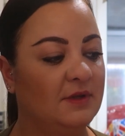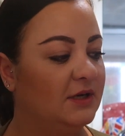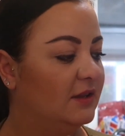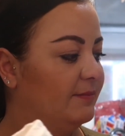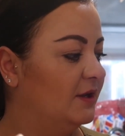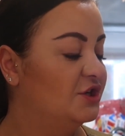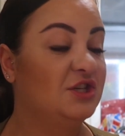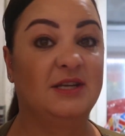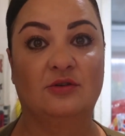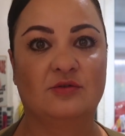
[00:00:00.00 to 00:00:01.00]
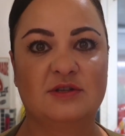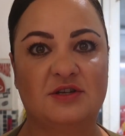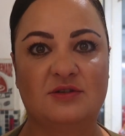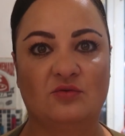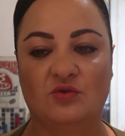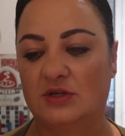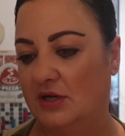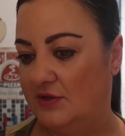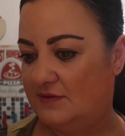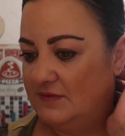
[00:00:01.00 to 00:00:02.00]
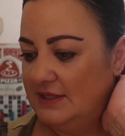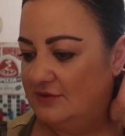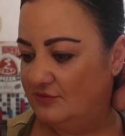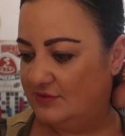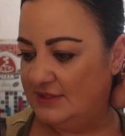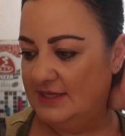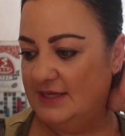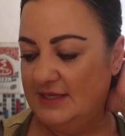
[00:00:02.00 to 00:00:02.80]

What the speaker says: another punch needle, because I just ordered loads of needles,